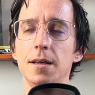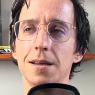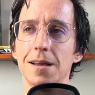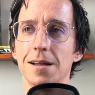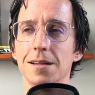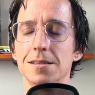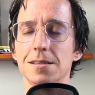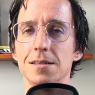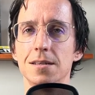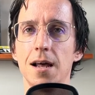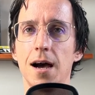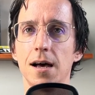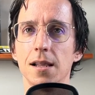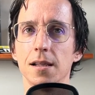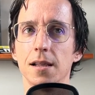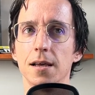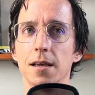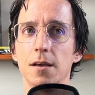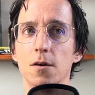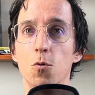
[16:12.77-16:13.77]
It's not
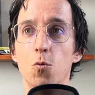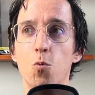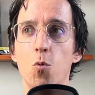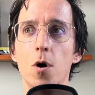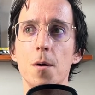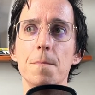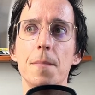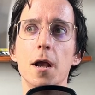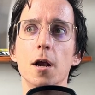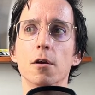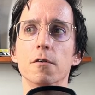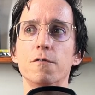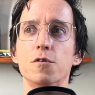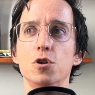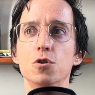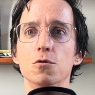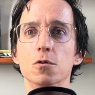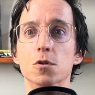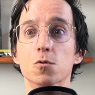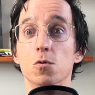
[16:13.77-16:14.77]
like one pair of
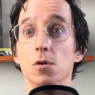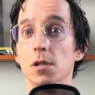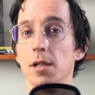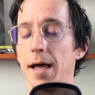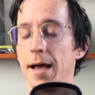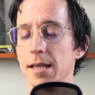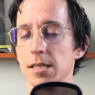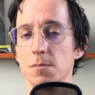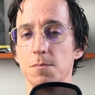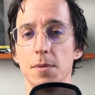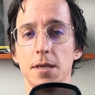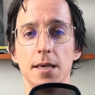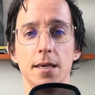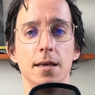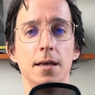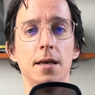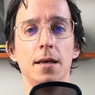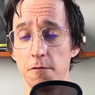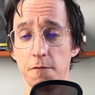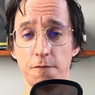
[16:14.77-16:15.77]
shoes will last me
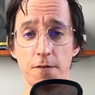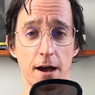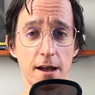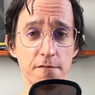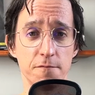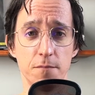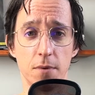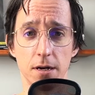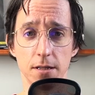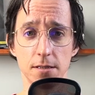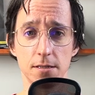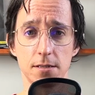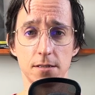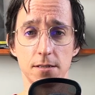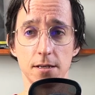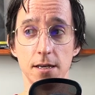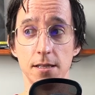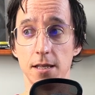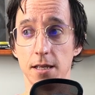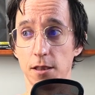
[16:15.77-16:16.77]
5 months
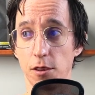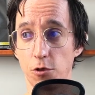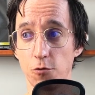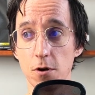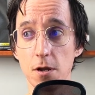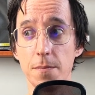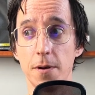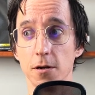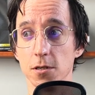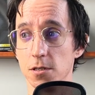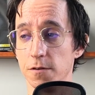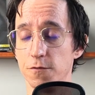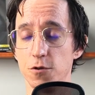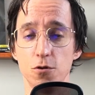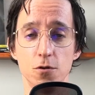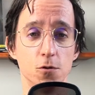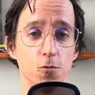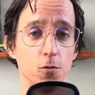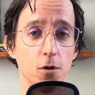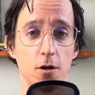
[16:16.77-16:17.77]
and then 3 pairs of
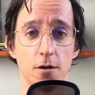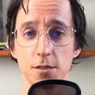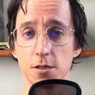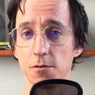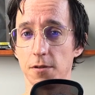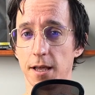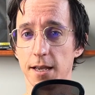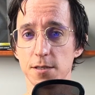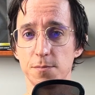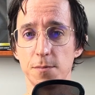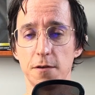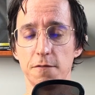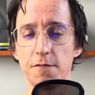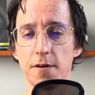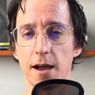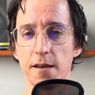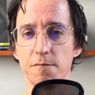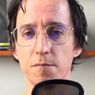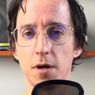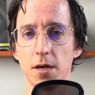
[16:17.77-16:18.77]
shoes will also last me
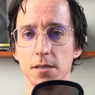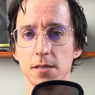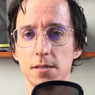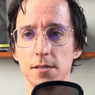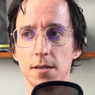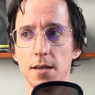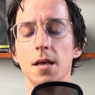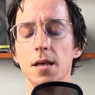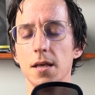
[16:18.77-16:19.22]
5 months.